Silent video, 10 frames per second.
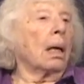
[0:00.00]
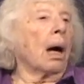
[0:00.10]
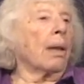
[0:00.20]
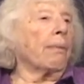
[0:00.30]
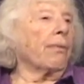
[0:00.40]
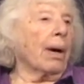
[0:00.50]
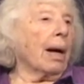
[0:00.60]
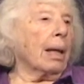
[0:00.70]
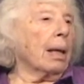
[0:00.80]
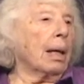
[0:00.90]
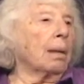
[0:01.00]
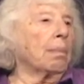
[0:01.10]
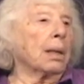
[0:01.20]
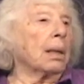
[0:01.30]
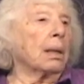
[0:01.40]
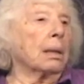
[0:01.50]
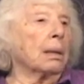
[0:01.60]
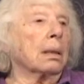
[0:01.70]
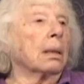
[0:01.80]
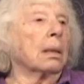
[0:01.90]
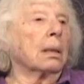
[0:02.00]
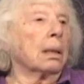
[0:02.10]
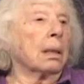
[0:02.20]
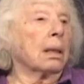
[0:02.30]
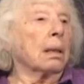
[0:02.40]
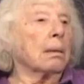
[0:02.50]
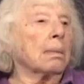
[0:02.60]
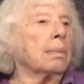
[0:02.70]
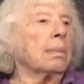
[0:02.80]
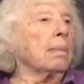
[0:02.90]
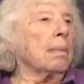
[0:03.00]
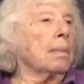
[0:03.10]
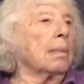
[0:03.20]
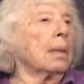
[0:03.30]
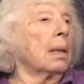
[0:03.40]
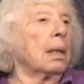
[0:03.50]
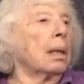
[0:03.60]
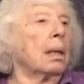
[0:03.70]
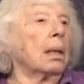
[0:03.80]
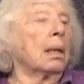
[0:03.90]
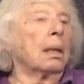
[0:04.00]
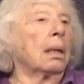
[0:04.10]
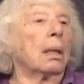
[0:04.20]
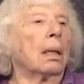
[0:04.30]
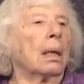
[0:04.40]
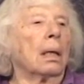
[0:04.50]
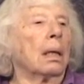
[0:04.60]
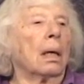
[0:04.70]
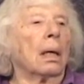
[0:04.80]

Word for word: time that ever happened, do you remember?